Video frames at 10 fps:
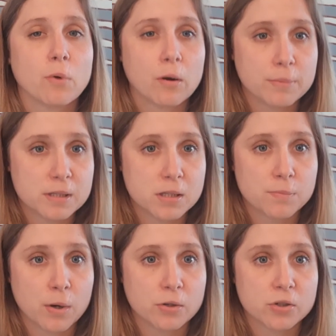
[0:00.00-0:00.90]
or a business
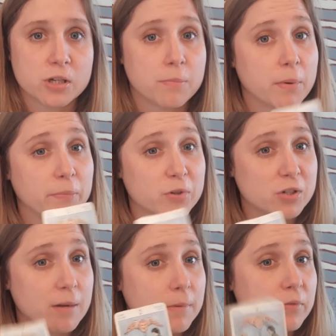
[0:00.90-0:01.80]
partnership. But for
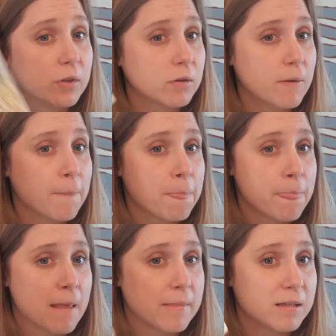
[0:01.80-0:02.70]
some of you,
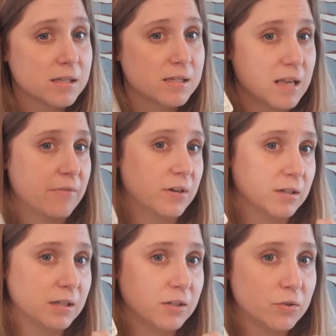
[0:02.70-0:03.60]
this is
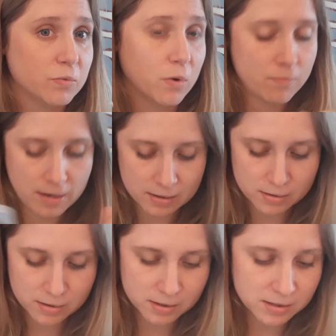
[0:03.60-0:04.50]
definitely a new romance.
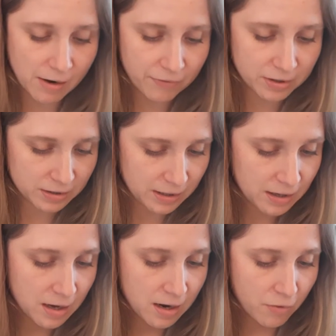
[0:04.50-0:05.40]
This is definitely
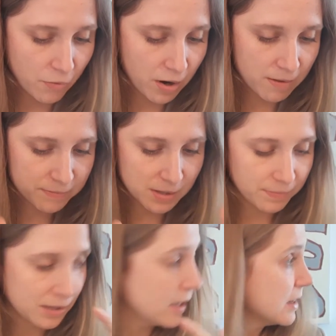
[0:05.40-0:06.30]

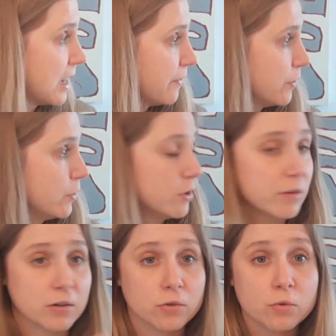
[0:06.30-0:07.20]
something like that floating
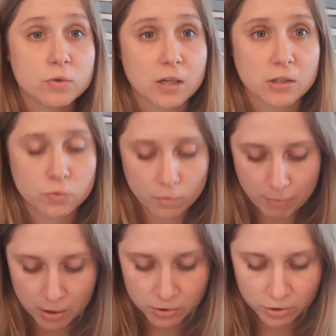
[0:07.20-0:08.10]
around, a new sexual
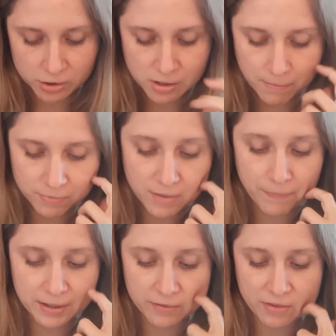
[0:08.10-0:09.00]
partner,
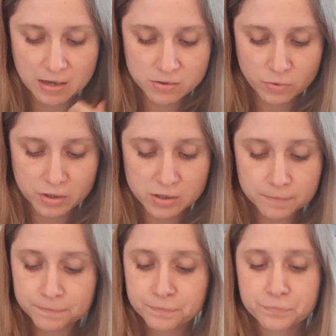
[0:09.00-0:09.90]
something of that sort.
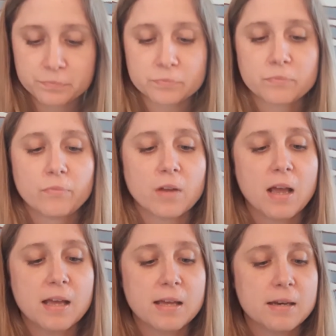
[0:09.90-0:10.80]

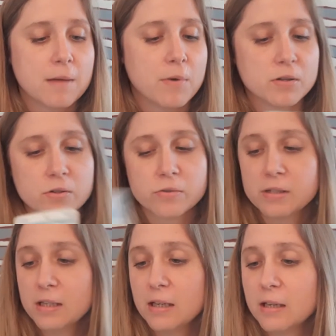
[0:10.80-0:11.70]
And I'm also
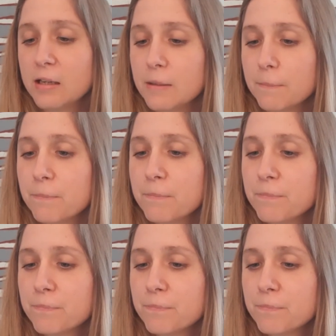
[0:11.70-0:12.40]
seeing